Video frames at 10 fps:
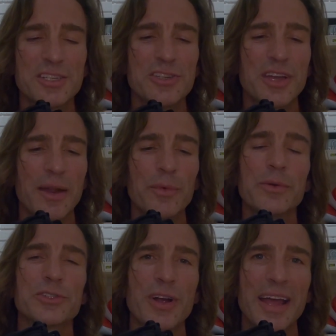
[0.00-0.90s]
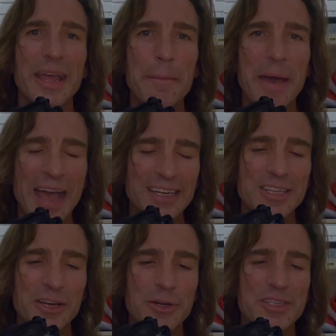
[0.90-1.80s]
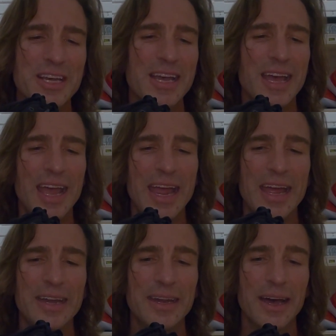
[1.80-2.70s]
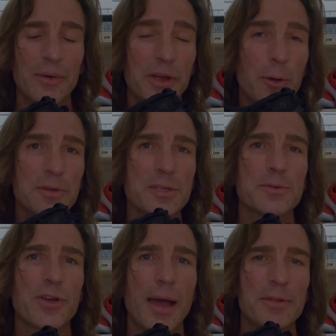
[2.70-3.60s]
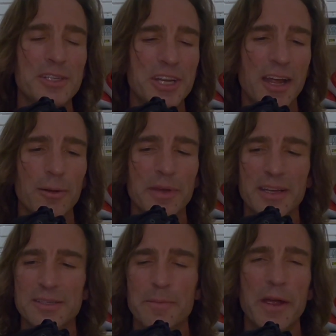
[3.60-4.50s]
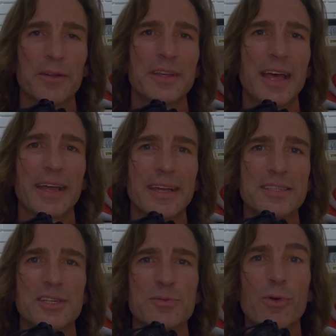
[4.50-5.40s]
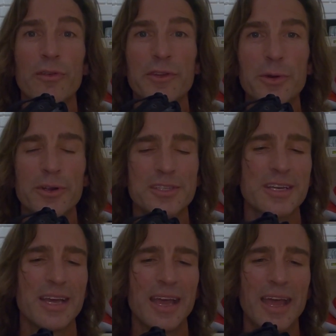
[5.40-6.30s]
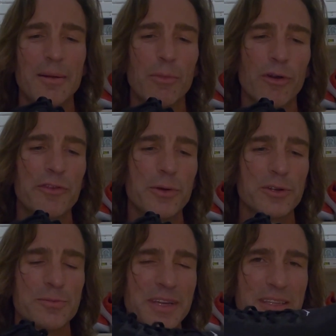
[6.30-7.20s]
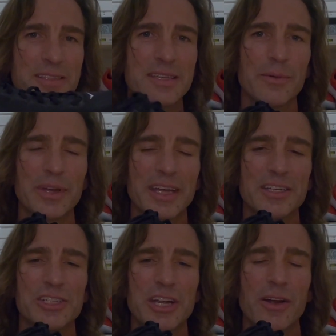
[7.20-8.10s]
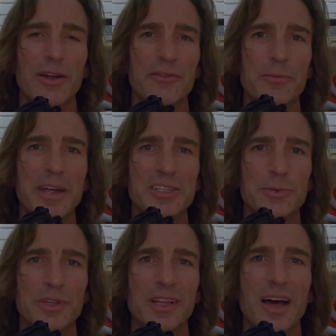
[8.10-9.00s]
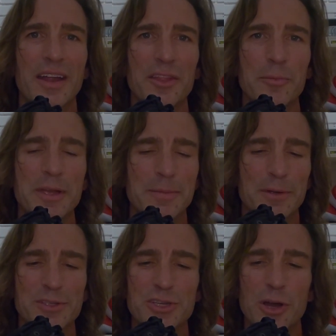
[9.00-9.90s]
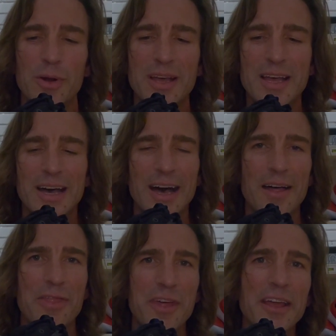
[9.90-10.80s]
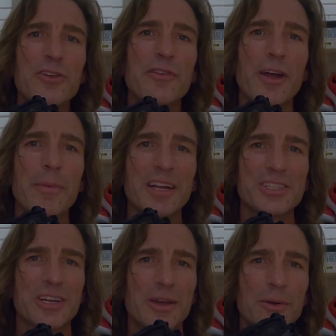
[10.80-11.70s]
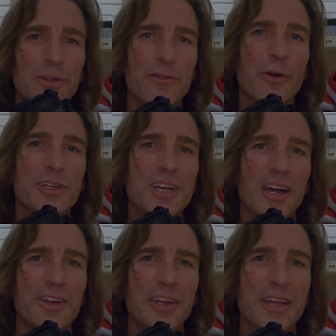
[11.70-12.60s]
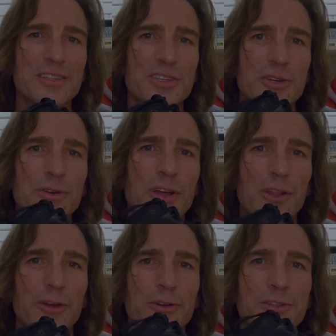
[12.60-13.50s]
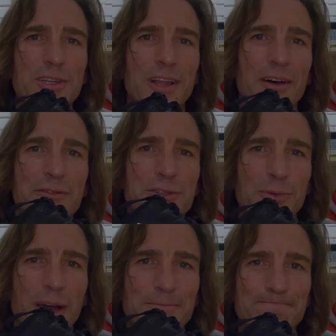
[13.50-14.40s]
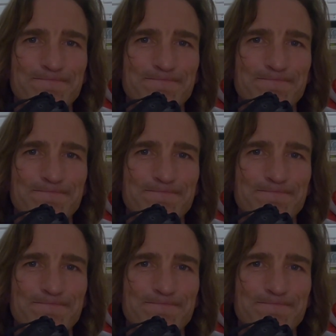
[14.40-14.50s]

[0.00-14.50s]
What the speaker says: as you can. We will try and get back to those. And we hope you'll subscribe to the channel, because apparently that gets us more viewers, and more viewers means that we get to share our information with a lot of other people. So thank you very much. We look forward to talking to you again soon. Learn to love to run.